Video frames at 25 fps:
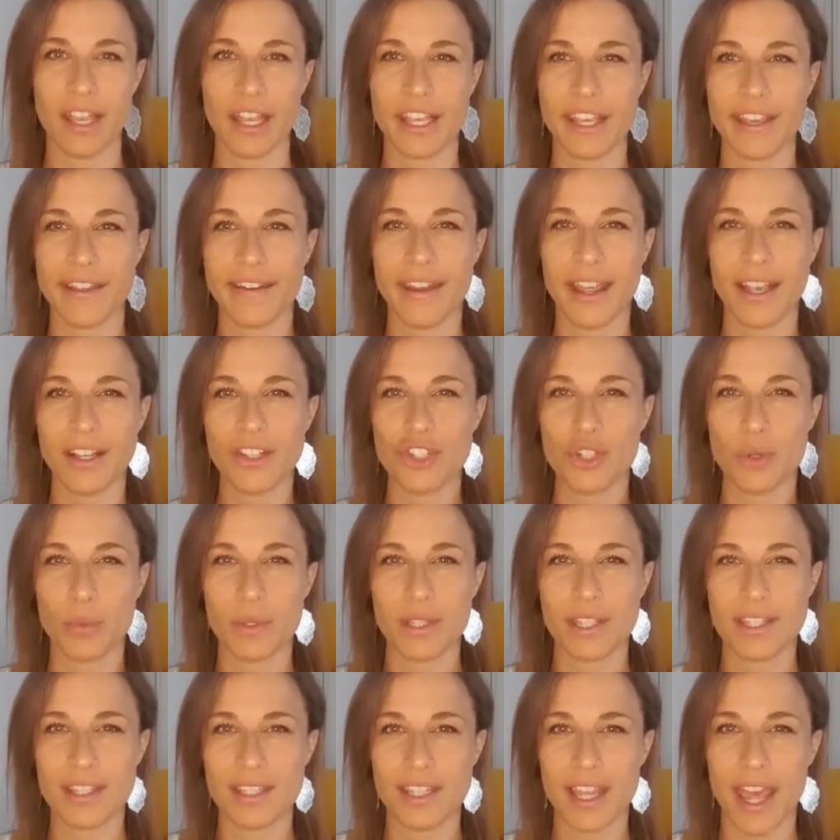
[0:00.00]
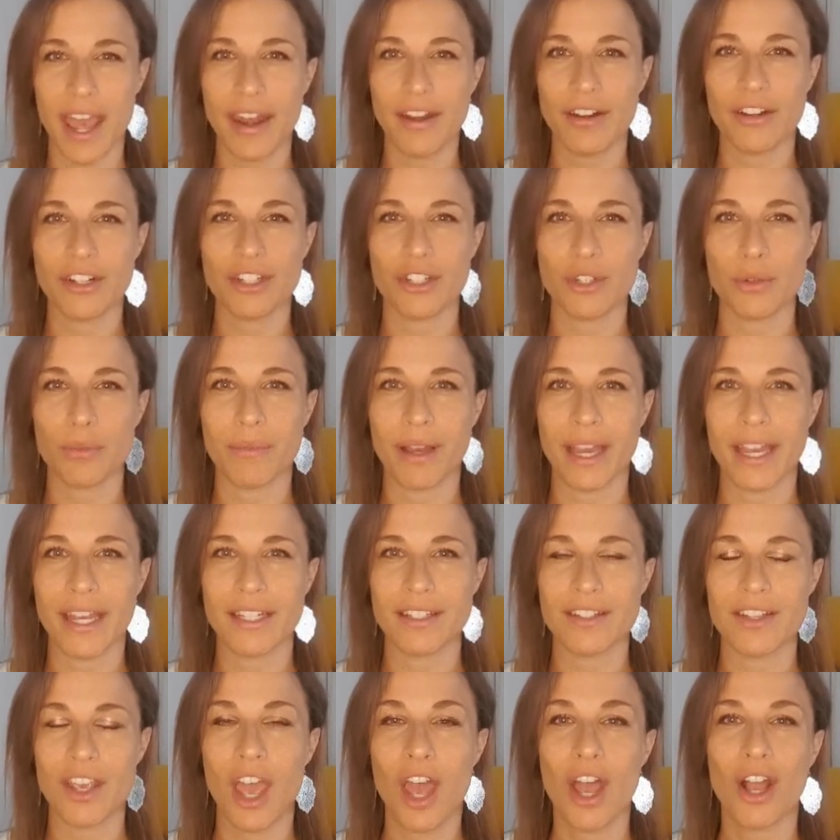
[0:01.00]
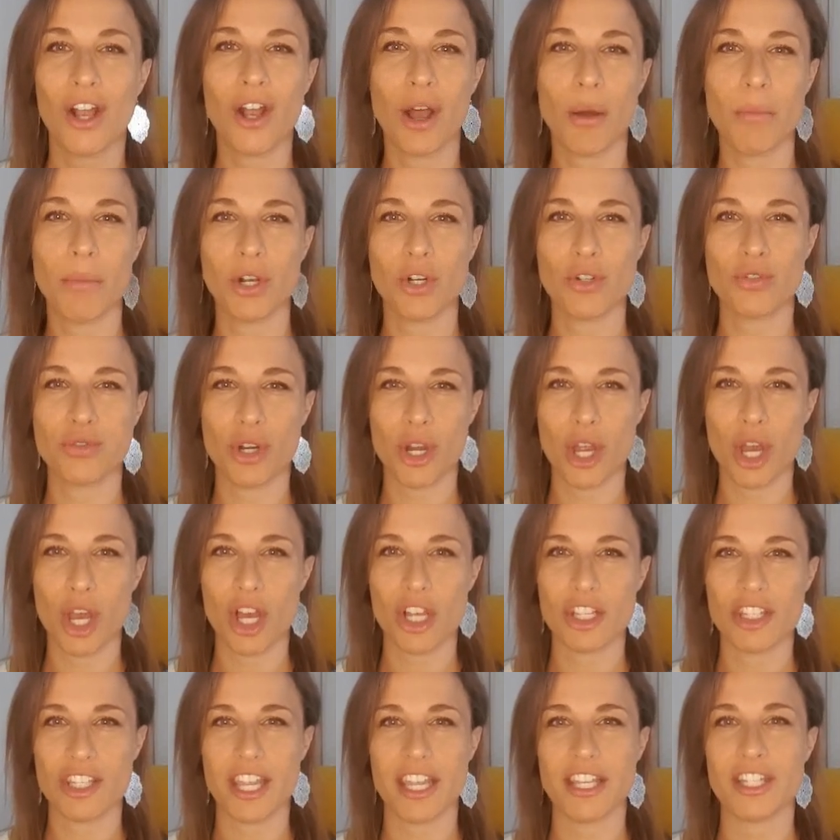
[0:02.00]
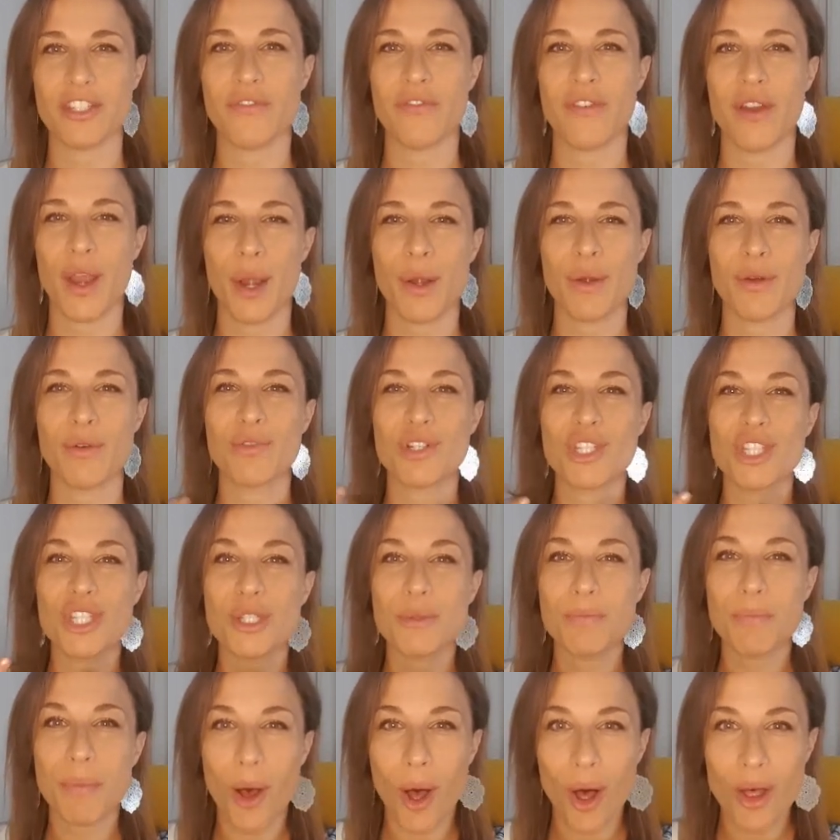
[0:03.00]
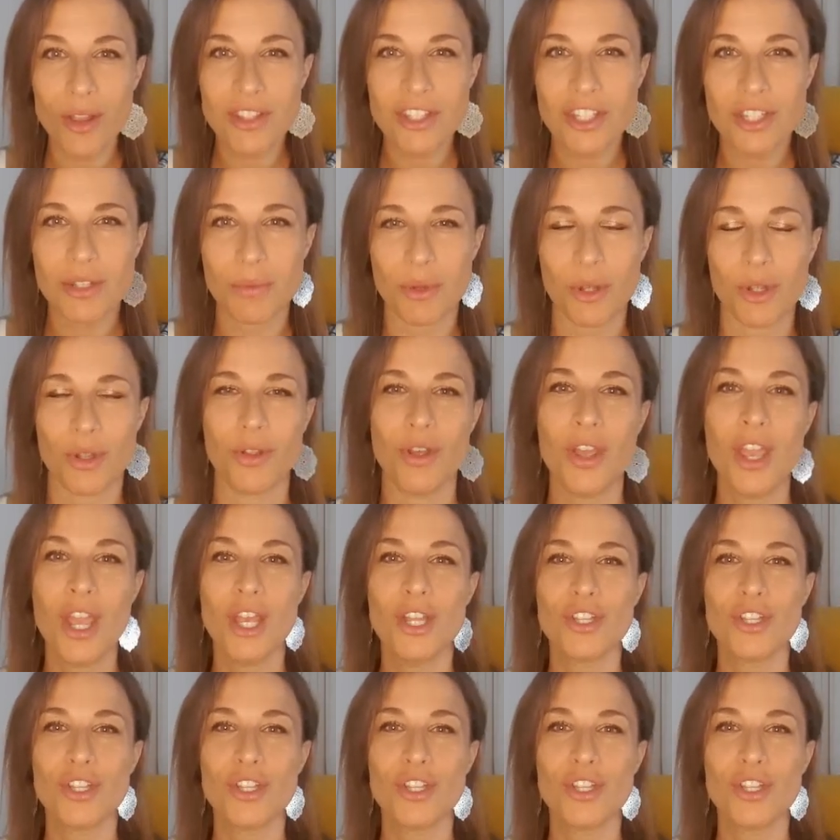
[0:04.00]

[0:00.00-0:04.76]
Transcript: connection with Saturn, you might come across as very responsible.